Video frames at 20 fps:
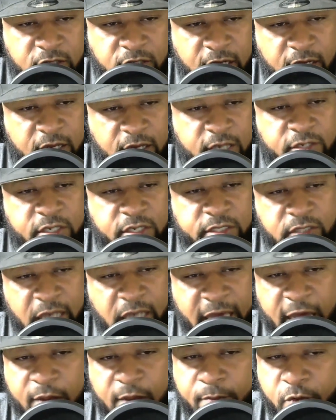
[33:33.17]
Now, there's
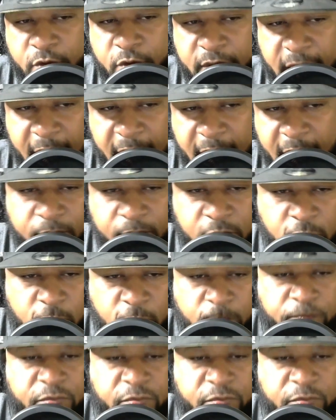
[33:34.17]
Lattimore and Apple.